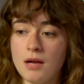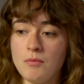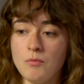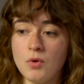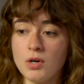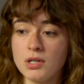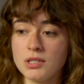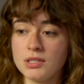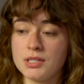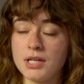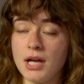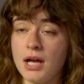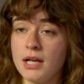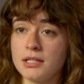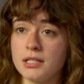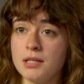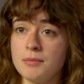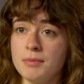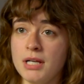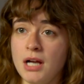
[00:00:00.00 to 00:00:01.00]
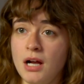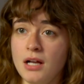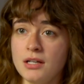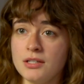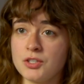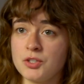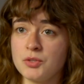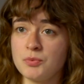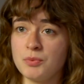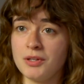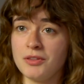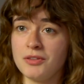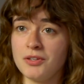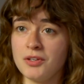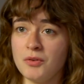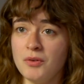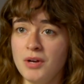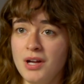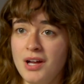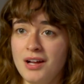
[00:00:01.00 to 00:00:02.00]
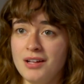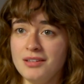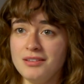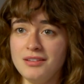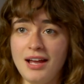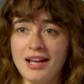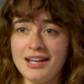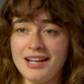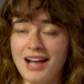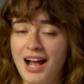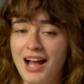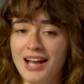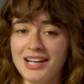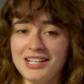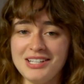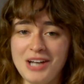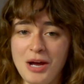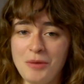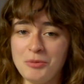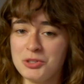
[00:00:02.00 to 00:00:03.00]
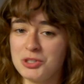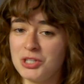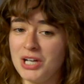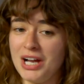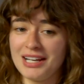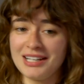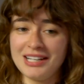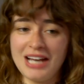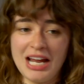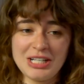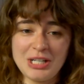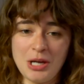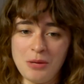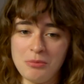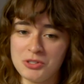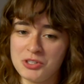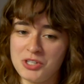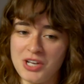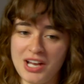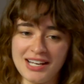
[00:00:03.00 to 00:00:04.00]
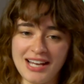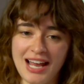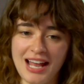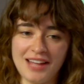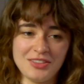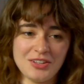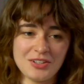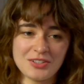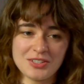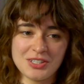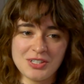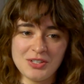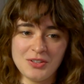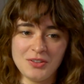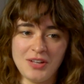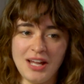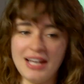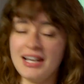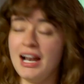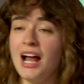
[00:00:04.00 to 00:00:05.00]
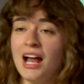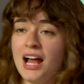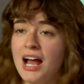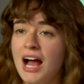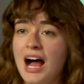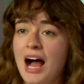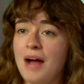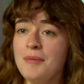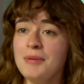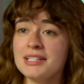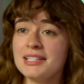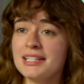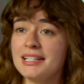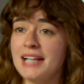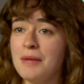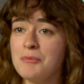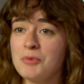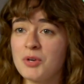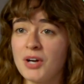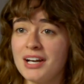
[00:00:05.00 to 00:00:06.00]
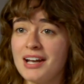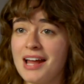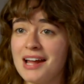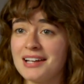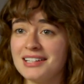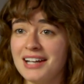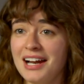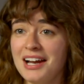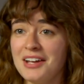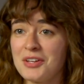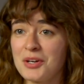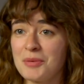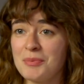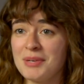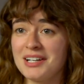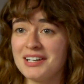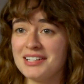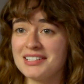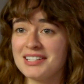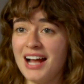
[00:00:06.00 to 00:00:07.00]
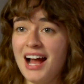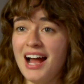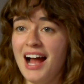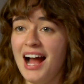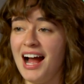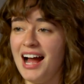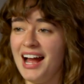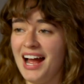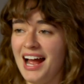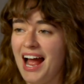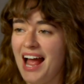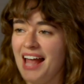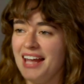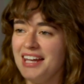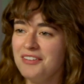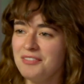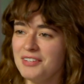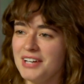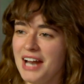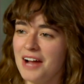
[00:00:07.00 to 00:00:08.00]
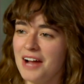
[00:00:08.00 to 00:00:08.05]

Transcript: I'm worst at, to be honest with you. Like, I double check and I double check and they're still, and I'm not saying I'm great at it either, because even